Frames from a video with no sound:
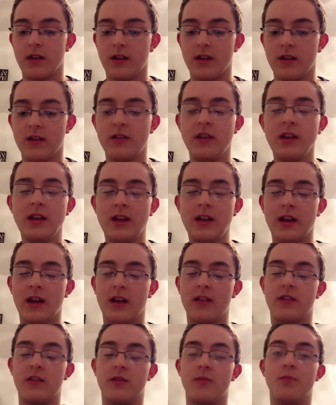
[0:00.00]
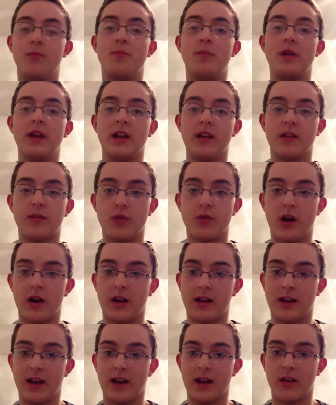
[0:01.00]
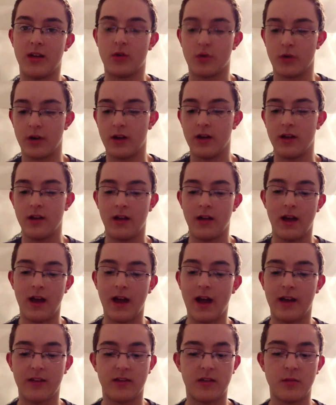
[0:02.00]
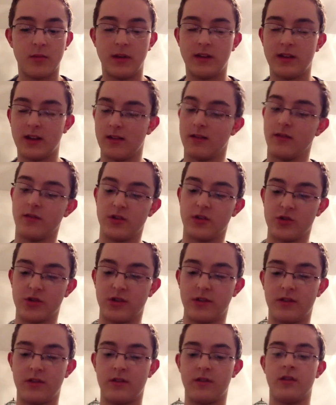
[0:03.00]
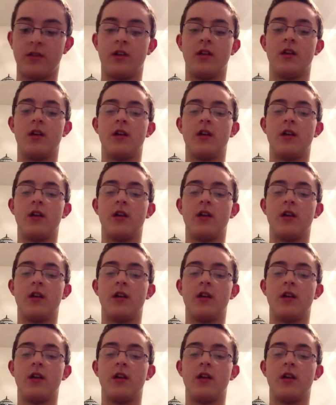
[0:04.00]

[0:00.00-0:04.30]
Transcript: CES's biggest product category has to be televisions,